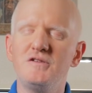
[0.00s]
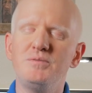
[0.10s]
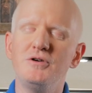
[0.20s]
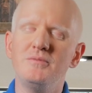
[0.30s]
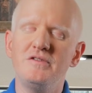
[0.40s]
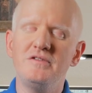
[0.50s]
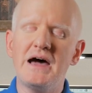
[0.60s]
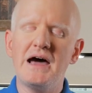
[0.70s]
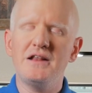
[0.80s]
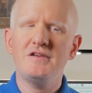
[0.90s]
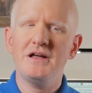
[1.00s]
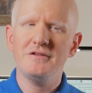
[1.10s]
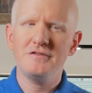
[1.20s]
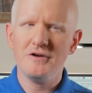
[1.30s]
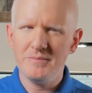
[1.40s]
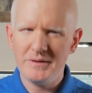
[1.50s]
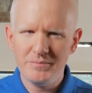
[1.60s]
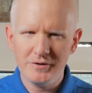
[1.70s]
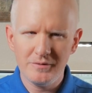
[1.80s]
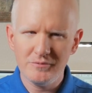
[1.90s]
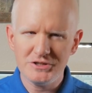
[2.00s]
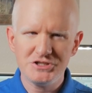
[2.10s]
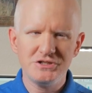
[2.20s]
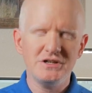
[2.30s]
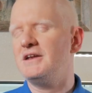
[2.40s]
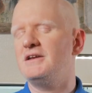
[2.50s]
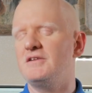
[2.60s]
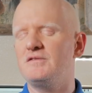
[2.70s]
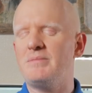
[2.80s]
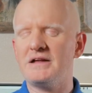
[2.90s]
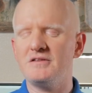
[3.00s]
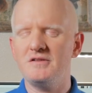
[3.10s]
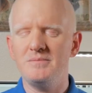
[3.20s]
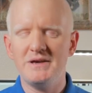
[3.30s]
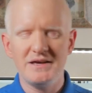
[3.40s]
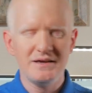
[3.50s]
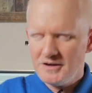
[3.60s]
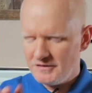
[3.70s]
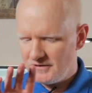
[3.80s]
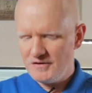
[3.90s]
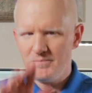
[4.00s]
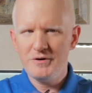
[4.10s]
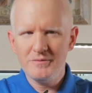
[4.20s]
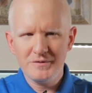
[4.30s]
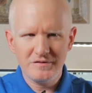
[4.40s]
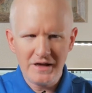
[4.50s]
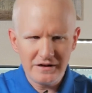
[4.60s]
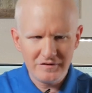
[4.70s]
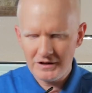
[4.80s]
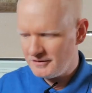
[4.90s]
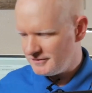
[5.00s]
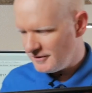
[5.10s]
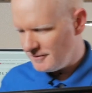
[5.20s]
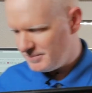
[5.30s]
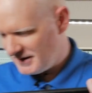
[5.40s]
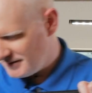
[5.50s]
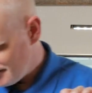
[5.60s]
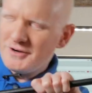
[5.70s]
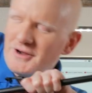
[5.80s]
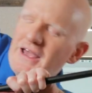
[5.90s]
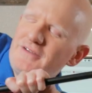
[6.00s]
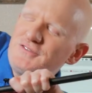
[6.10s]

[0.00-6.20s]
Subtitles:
this boom is not a telescoping boom, which I didn't expect it to be, because if your boom is not telescoping, you're going to